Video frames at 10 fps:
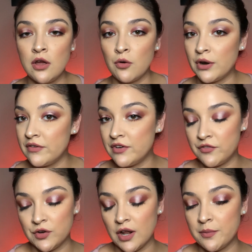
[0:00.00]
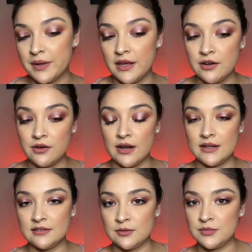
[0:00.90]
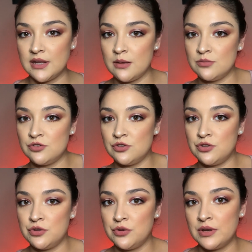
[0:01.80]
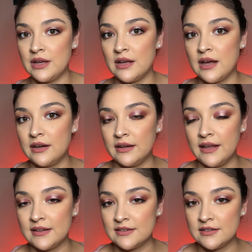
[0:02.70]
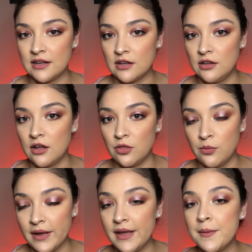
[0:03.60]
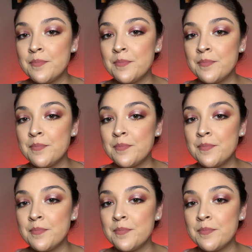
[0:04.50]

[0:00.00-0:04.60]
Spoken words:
or even if you're not a beginner and sometimes you can kind of get stuck along the way.